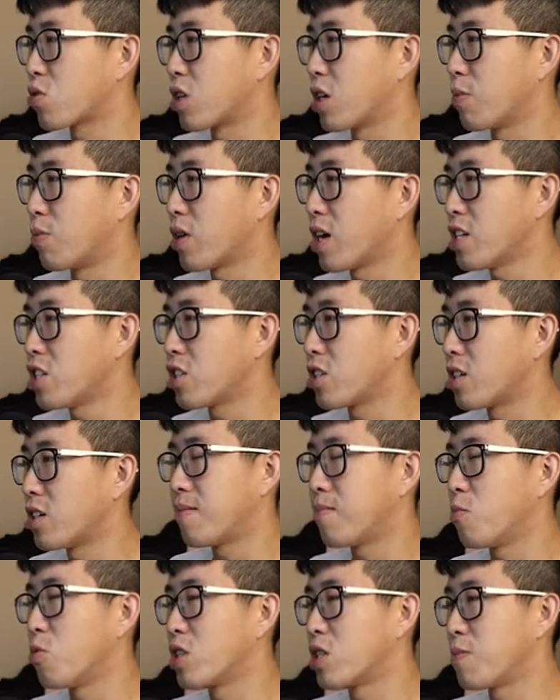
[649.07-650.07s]
pressure,
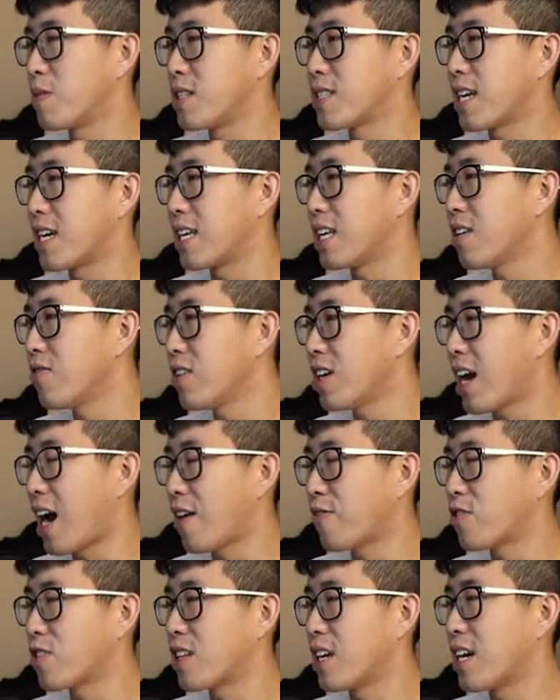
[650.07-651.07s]
which means that even
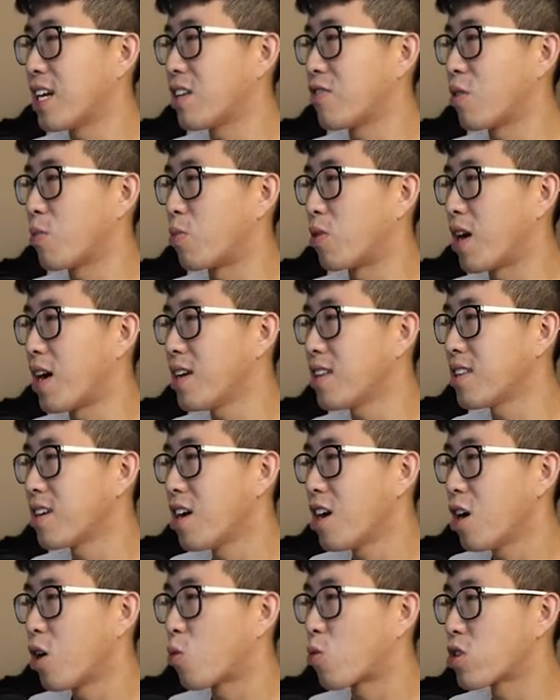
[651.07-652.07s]
after the end of a breath,
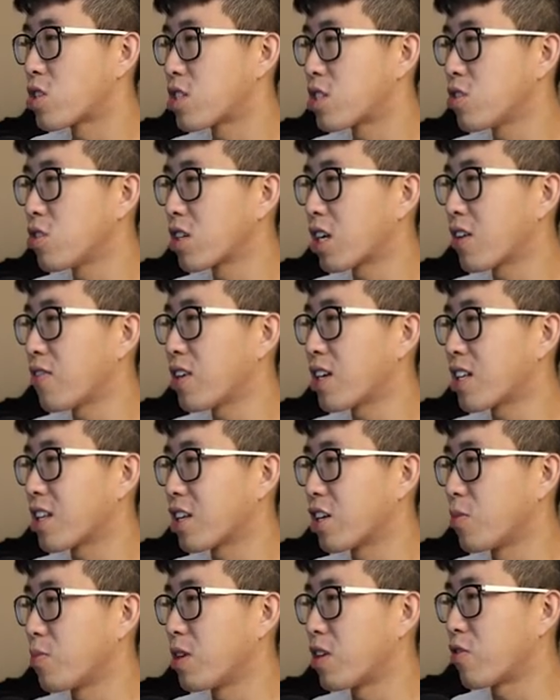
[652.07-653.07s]
we're still giving a
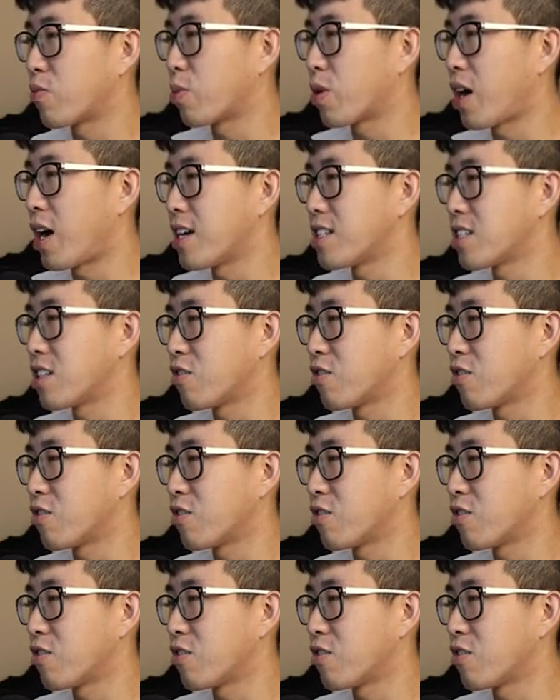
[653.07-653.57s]
little bit of positive